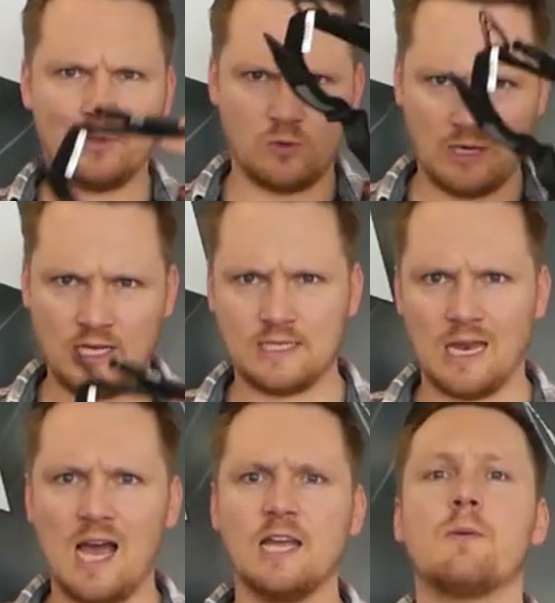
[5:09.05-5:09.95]
so it is
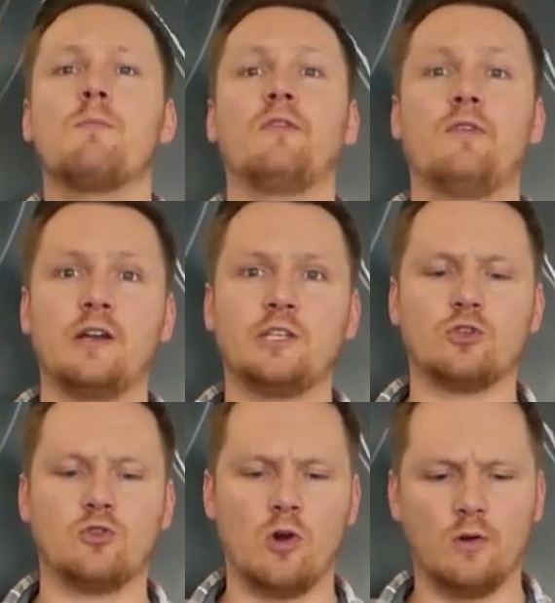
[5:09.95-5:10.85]
light but very
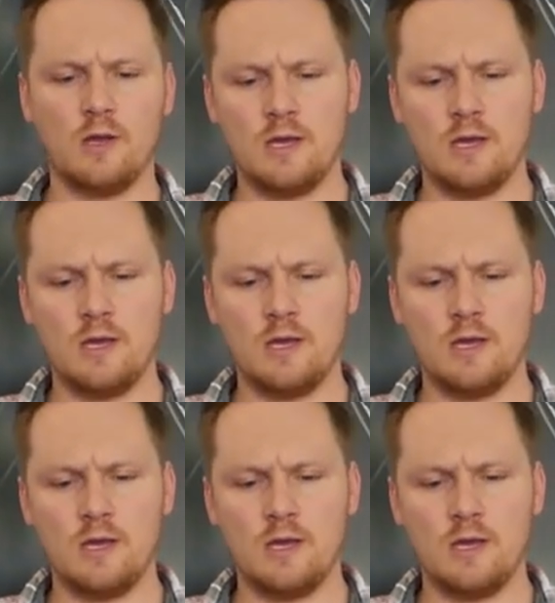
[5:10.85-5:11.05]
strong.